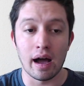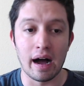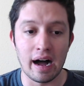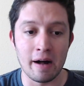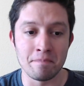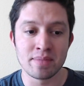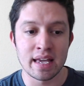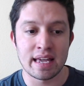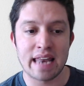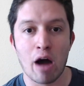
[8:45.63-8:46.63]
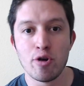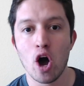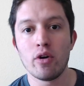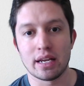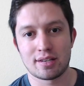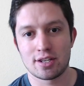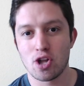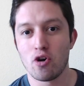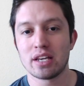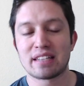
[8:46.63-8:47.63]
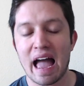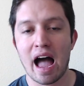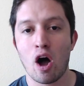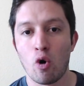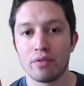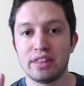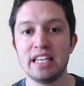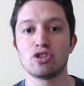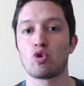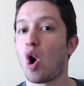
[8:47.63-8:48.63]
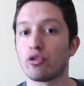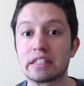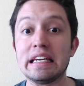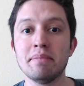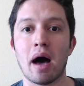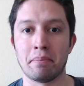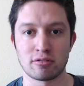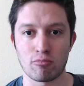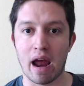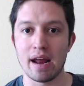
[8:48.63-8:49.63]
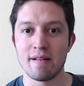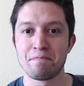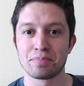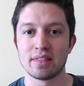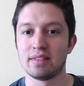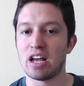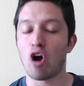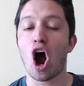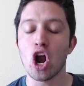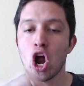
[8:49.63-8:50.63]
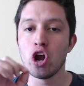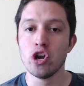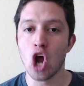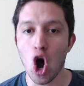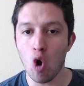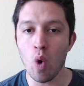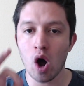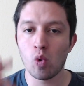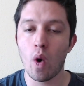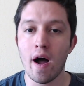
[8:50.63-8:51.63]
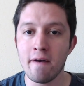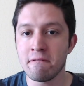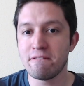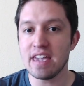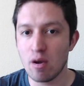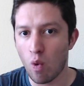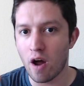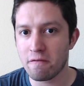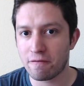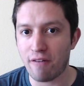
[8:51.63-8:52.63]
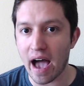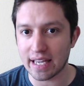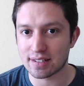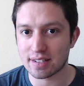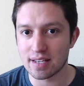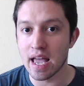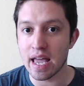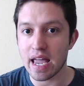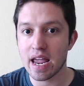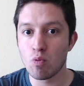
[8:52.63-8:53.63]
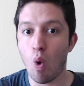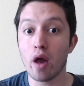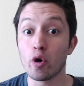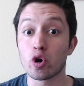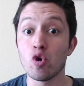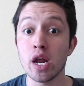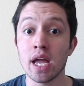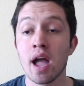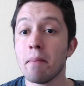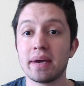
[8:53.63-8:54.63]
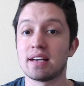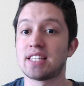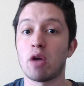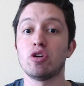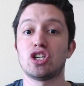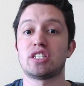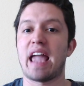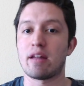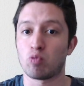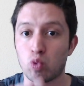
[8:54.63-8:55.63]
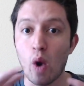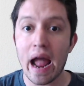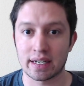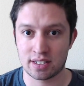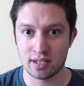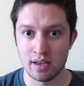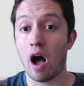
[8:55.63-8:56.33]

Now notice how these are all team-ups, right? There are no 1v1 fights in Wano Kuni, because they would just get wrecked.